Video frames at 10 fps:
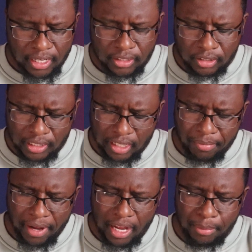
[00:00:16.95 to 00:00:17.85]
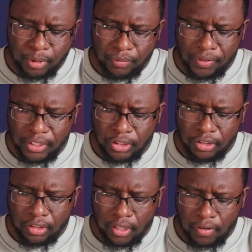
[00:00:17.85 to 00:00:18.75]
it's just kind of my
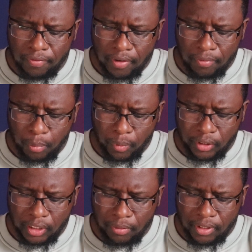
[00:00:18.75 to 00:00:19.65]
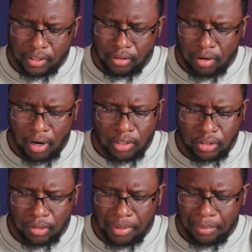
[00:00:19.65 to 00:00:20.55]
observation of working with, you know,
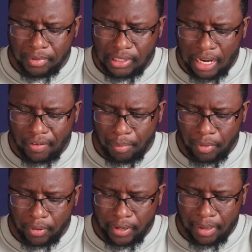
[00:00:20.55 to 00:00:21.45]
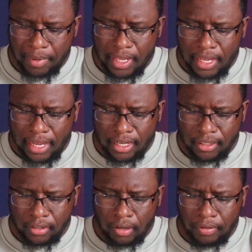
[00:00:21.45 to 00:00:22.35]
hundreds of people inside of our program.
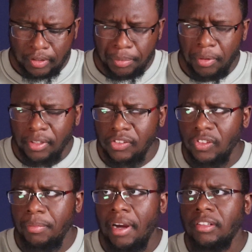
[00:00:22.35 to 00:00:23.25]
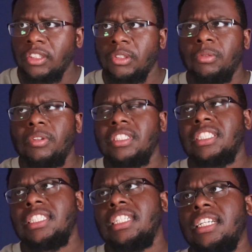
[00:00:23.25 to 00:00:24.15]
And, you know, we've spoken to about
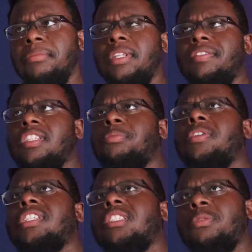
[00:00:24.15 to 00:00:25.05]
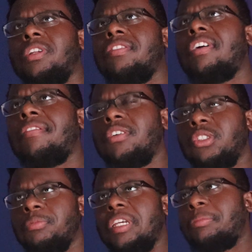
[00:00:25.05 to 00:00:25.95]
20, I believe at this point, it's like
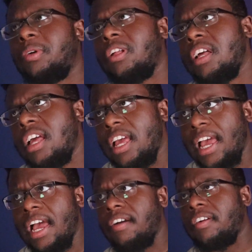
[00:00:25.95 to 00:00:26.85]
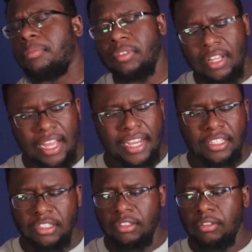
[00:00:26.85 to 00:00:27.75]
2,500 people have
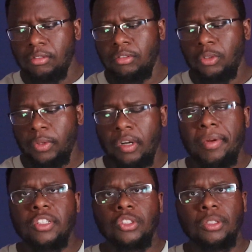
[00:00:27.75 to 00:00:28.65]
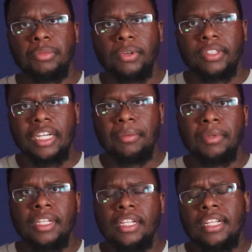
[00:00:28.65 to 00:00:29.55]
applied to join a mentorship
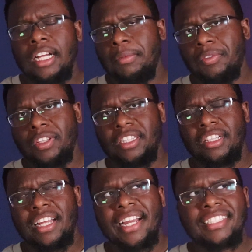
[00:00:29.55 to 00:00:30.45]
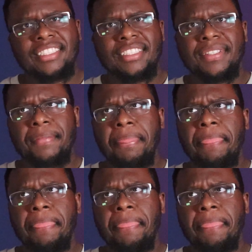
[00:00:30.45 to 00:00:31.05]
program over like the last,